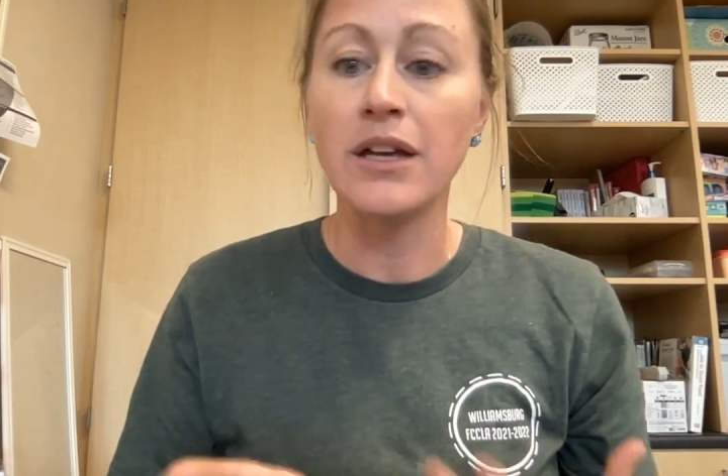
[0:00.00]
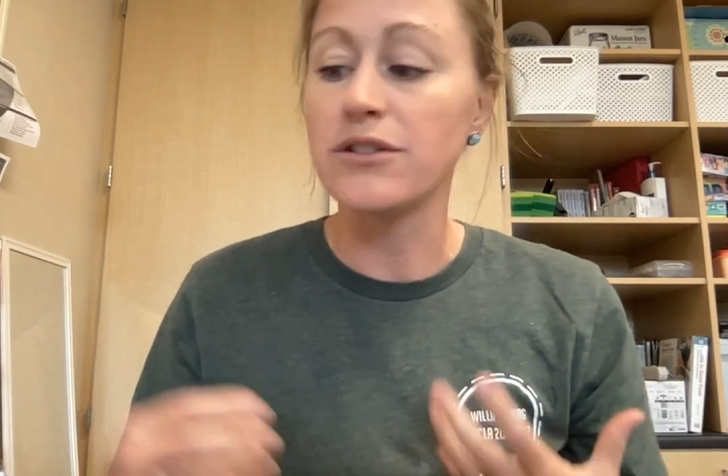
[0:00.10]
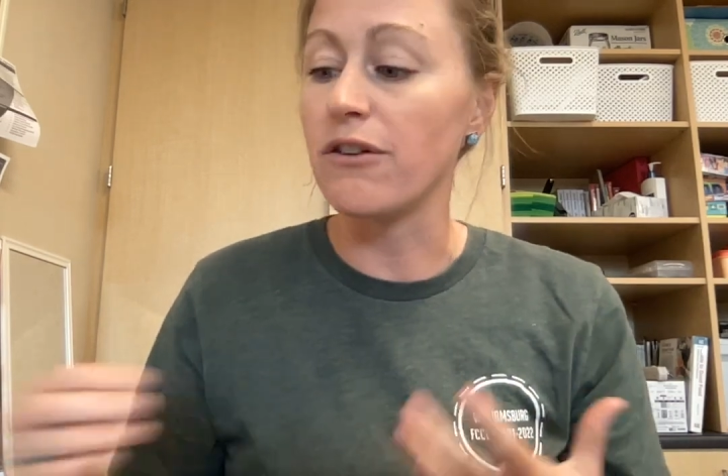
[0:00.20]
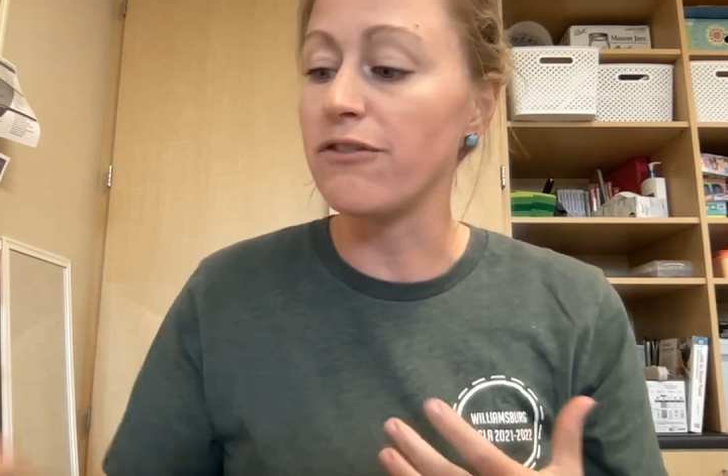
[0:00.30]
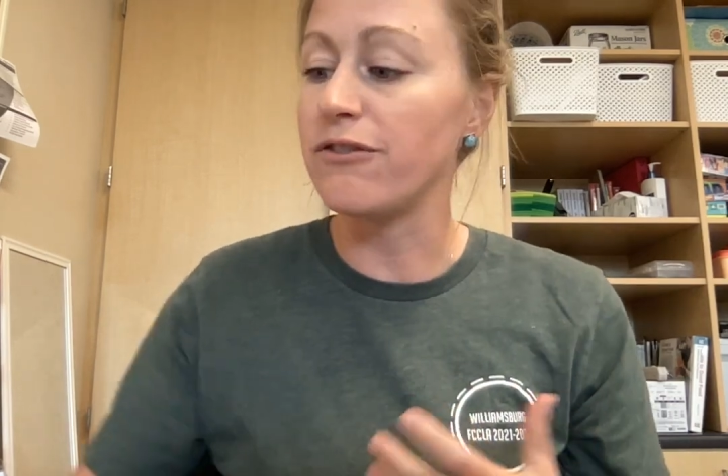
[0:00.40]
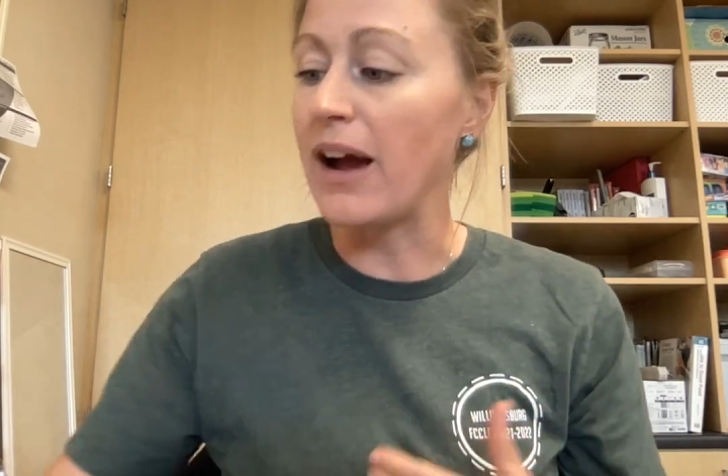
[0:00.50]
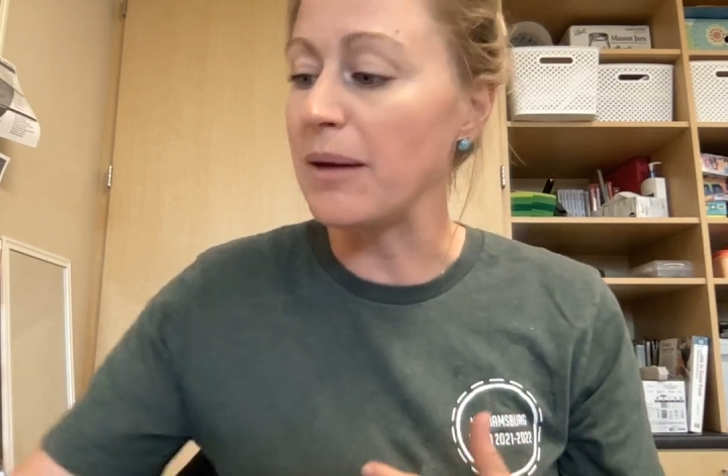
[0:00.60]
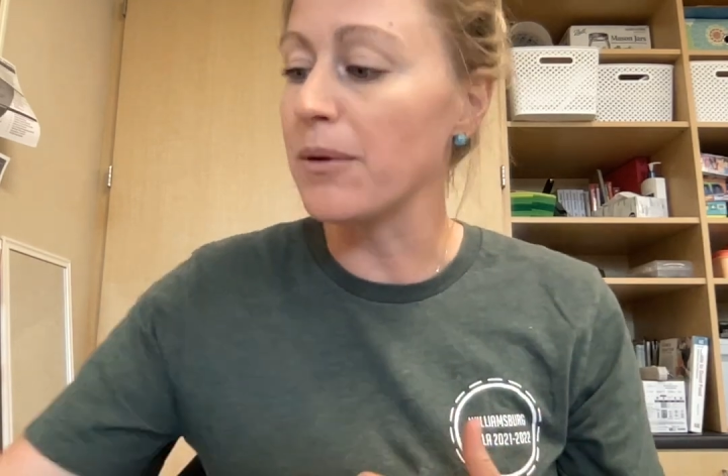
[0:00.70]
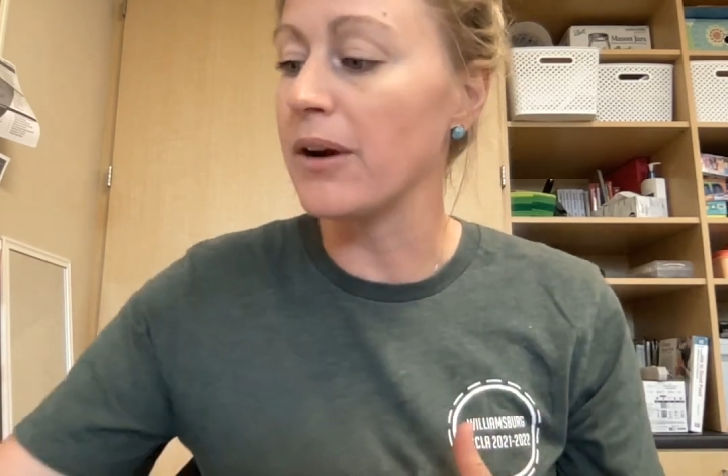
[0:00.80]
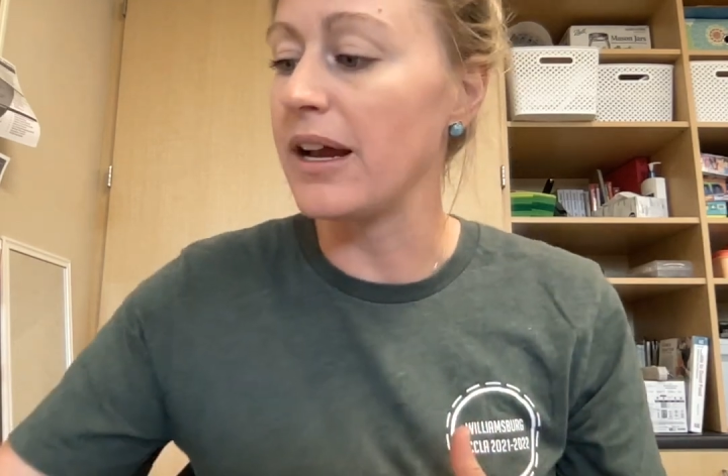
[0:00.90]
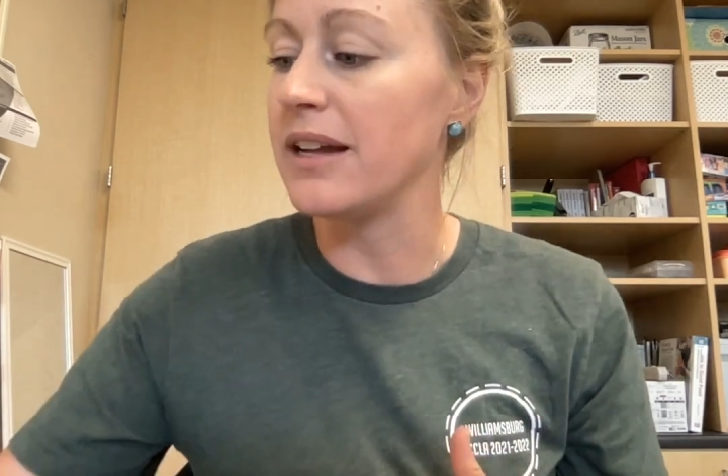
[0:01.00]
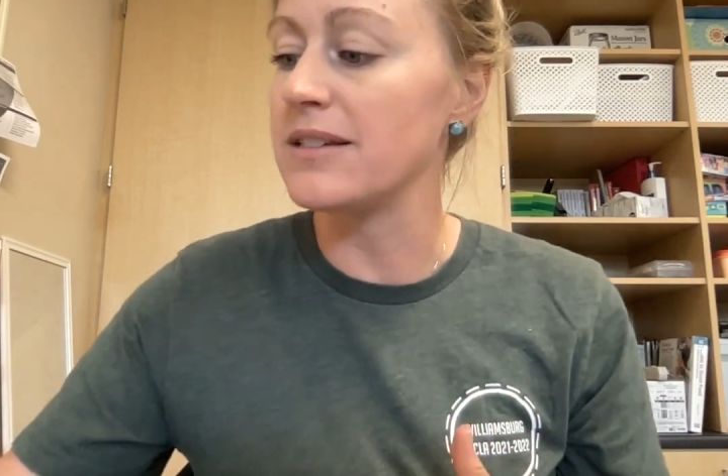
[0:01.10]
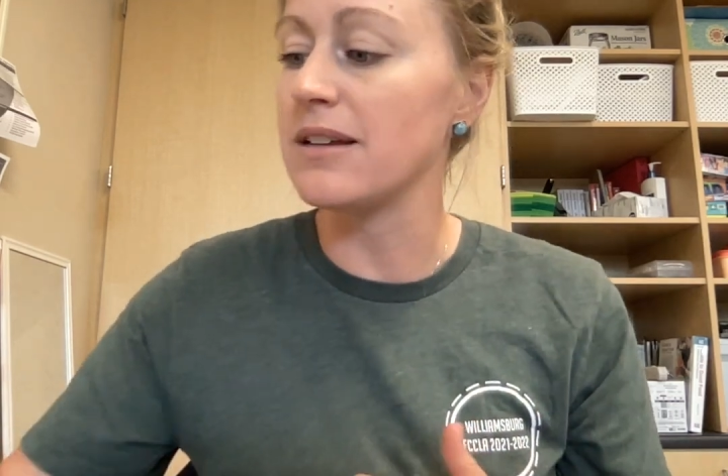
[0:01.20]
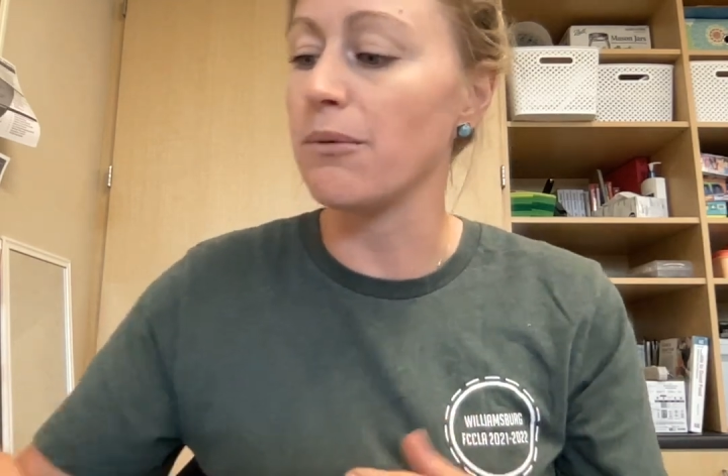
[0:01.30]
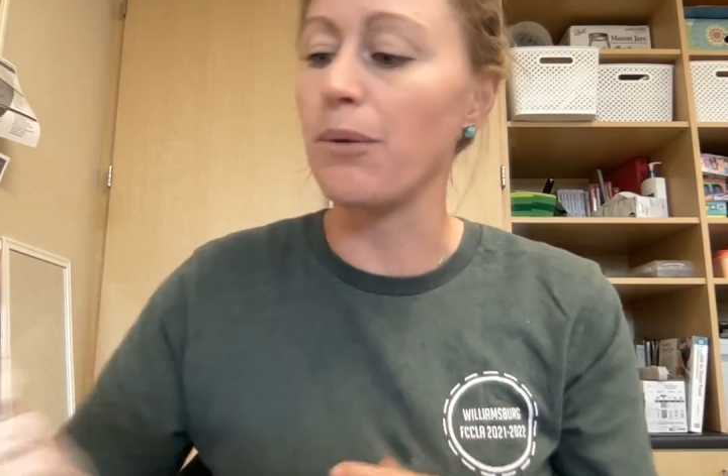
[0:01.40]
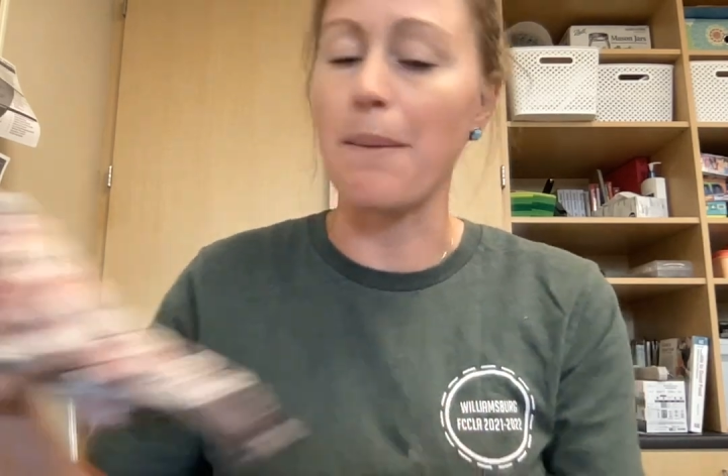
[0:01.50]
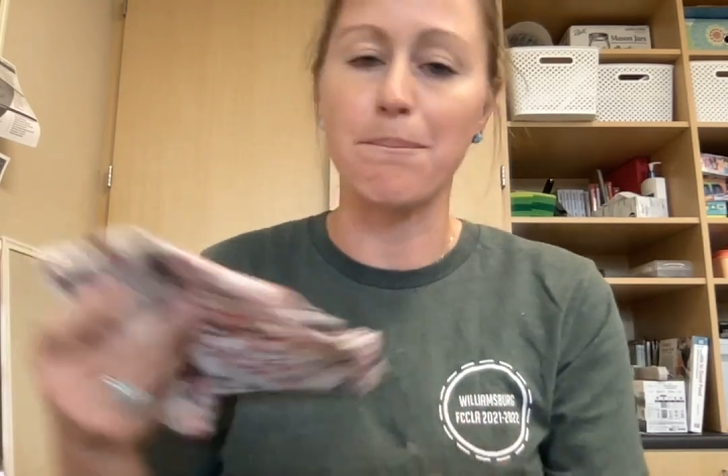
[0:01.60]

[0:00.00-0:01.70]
So fiber is what